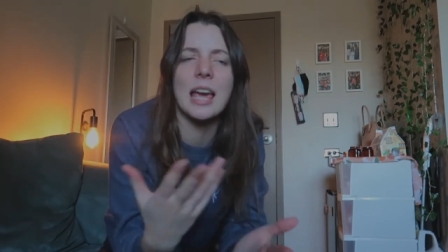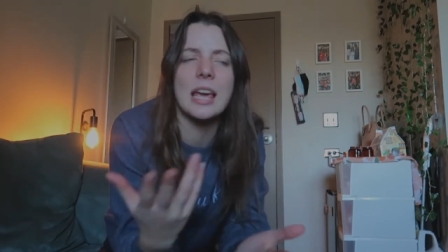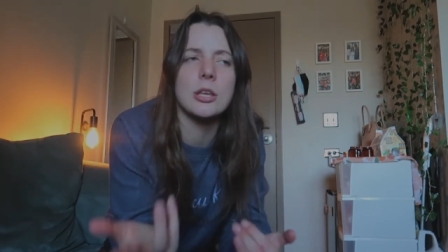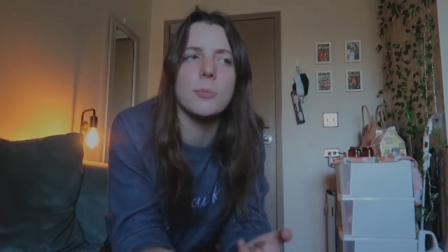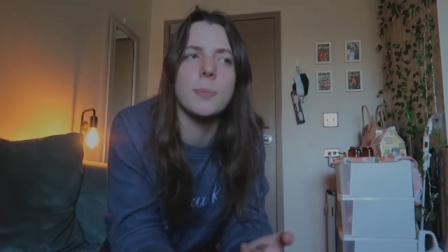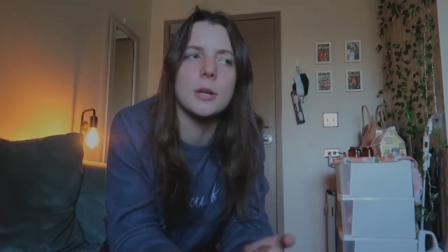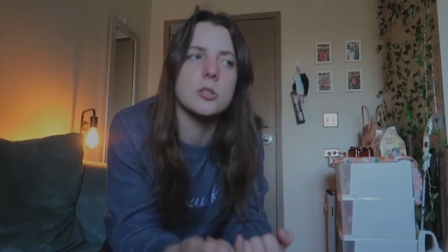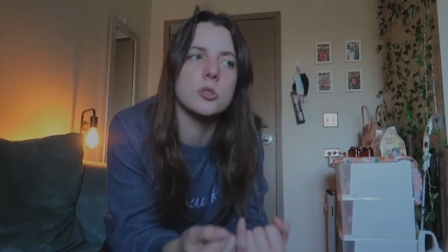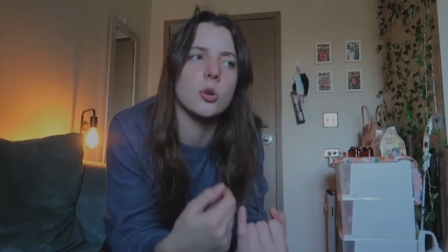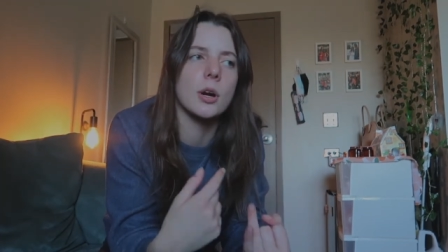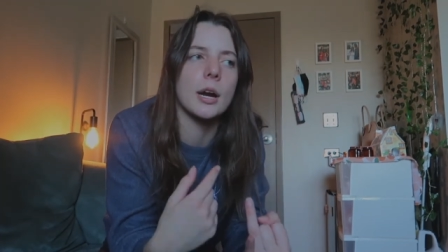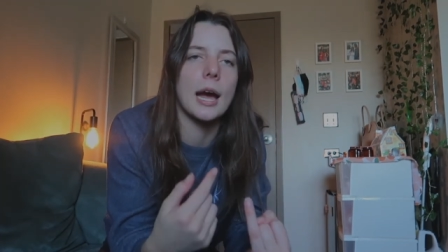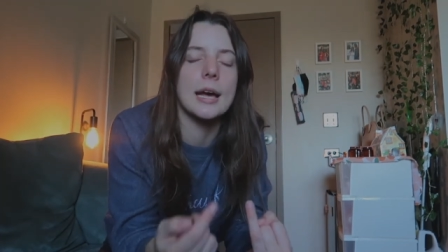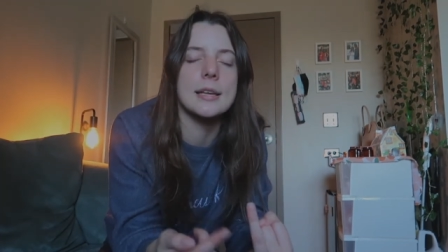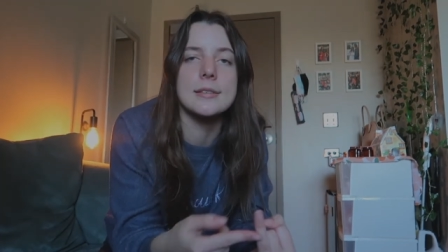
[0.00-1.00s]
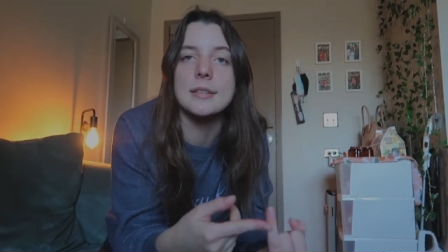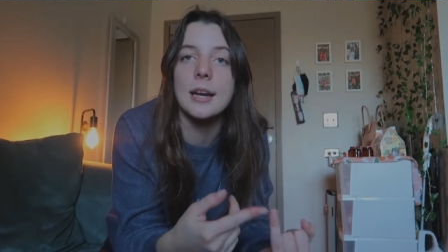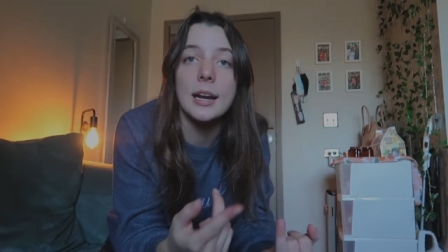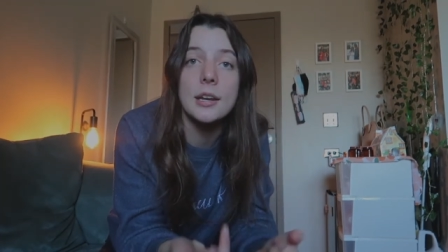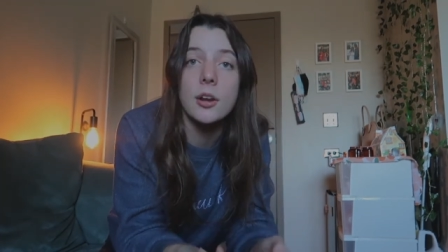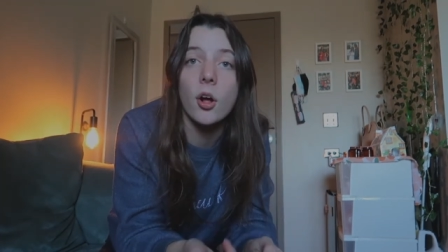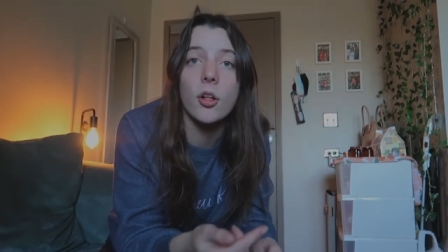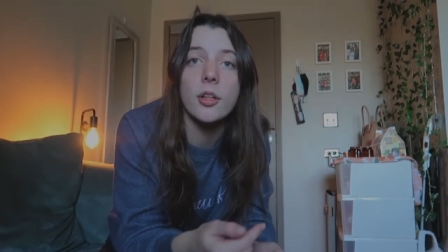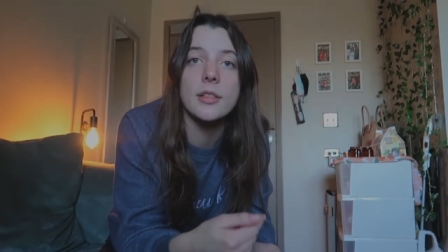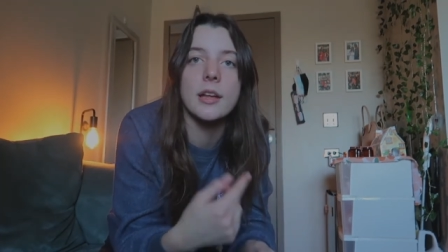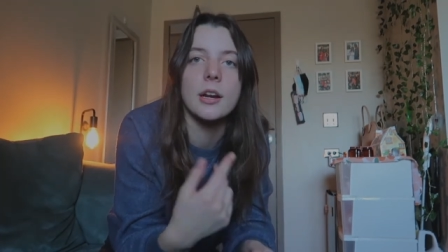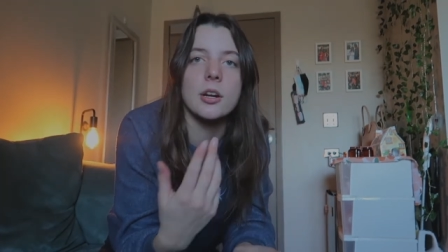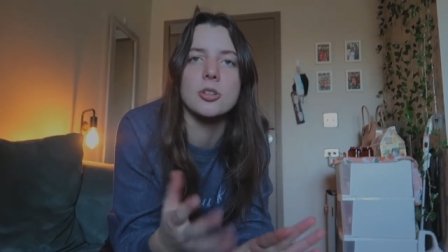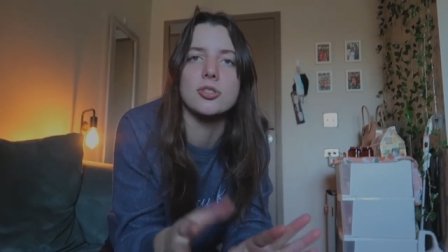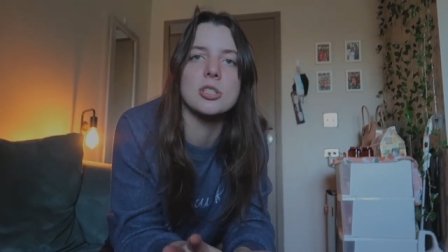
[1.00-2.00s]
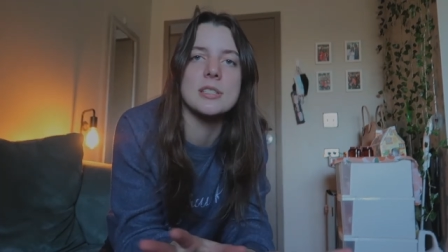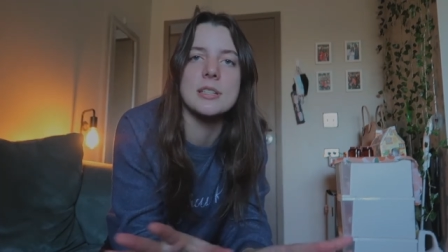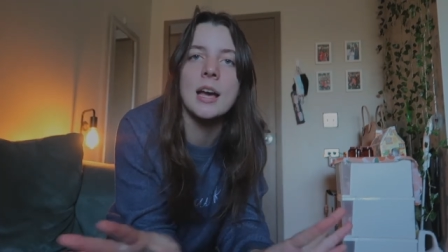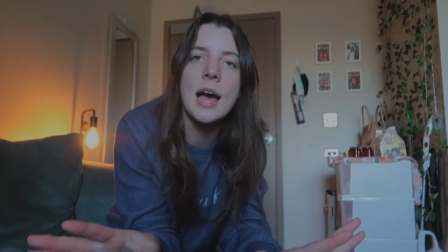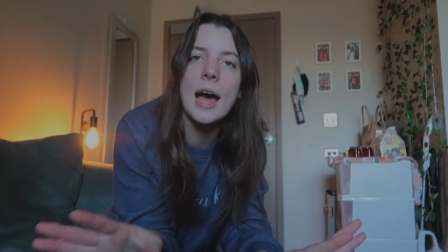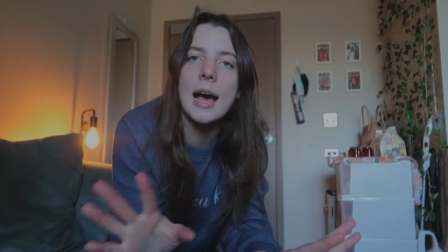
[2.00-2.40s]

KU bookstore it has dining hall in there it just